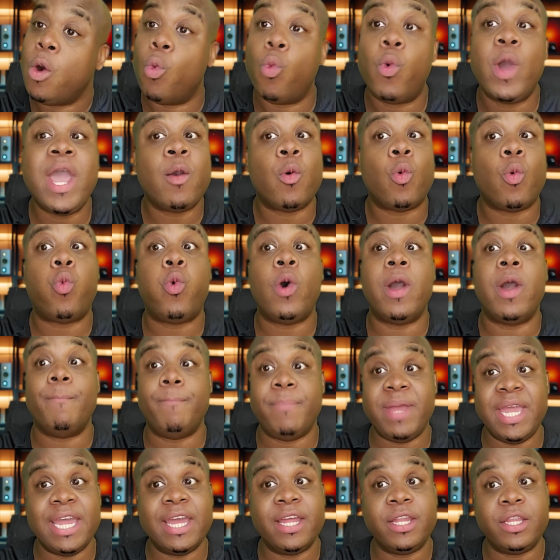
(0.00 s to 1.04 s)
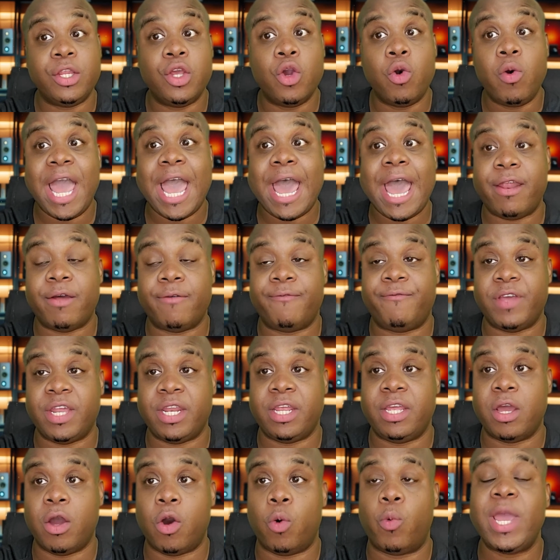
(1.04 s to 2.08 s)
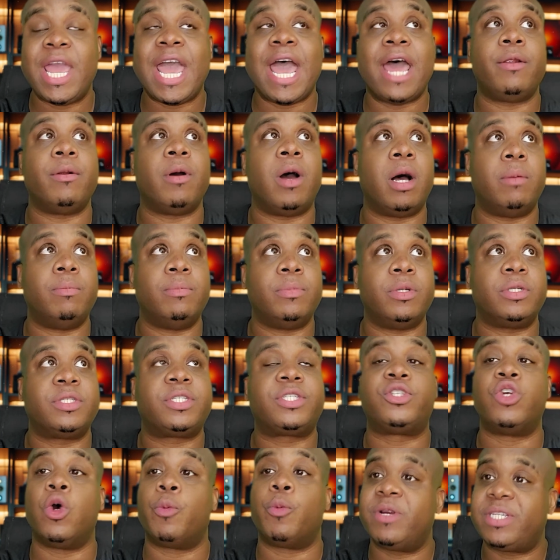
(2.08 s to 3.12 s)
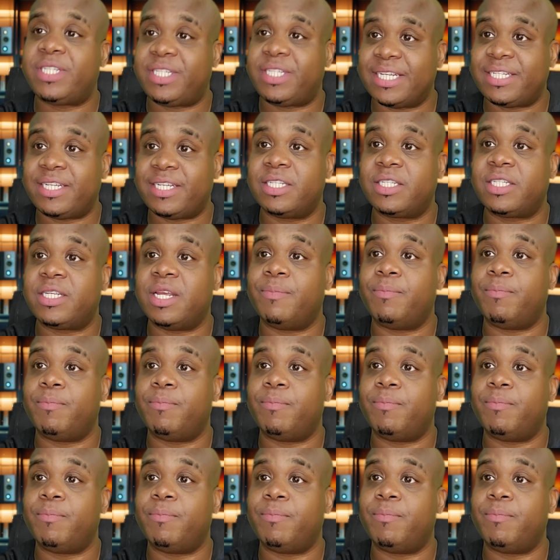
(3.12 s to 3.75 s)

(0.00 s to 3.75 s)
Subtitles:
Me and you had a video. We had superstitions.